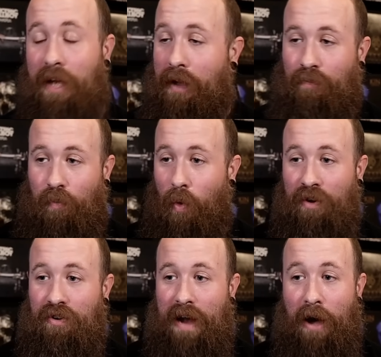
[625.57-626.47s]
I
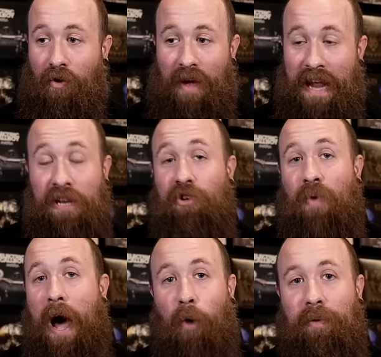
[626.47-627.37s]
wonder how any new
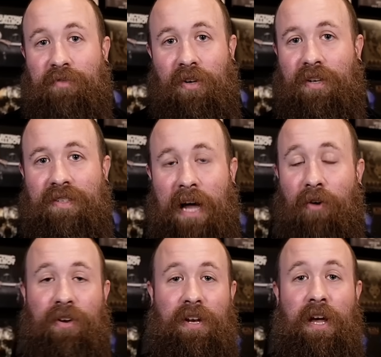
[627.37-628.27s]
albums are going to
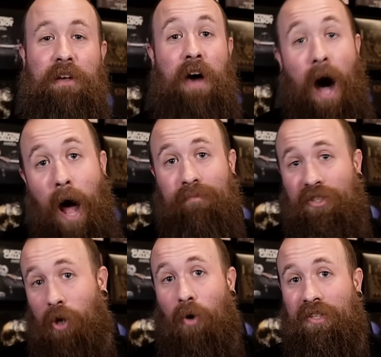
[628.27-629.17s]
sound, and I'm
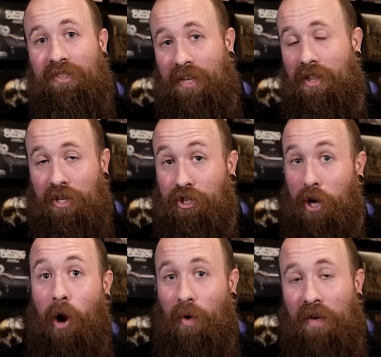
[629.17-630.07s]
stoked to see this
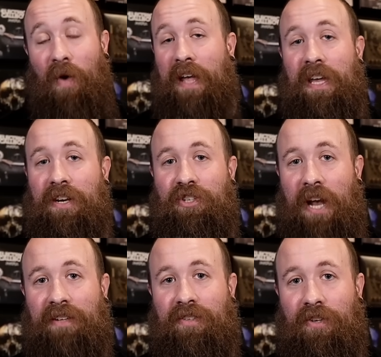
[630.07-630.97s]
show if I get a
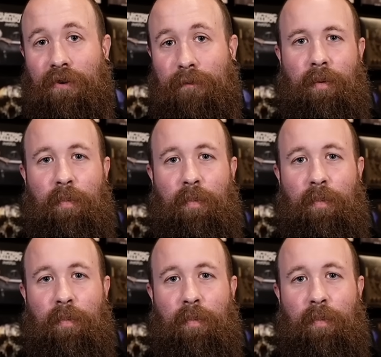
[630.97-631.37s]
chance to.